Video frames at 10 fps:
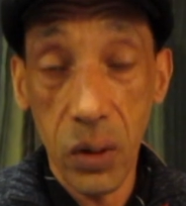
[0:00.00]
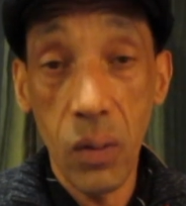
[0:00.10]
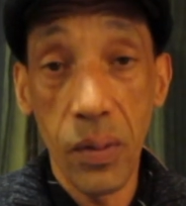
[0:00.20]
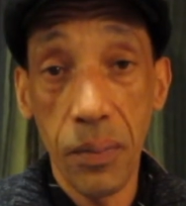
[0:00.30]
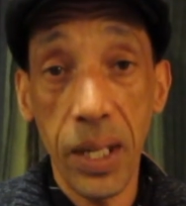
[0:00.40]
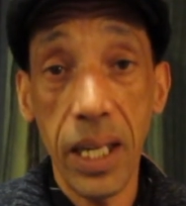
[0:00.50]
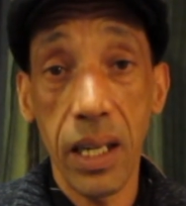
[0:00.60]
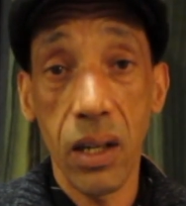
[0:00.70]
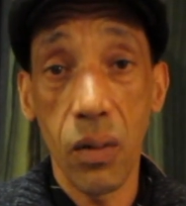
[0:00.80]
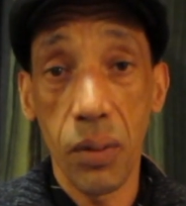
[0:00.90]
a human being
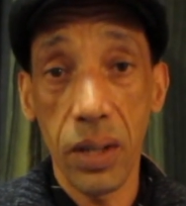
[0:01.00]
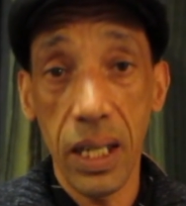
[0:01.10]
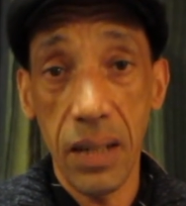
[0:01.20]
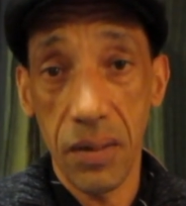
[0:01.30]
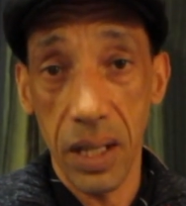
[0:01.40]
who believes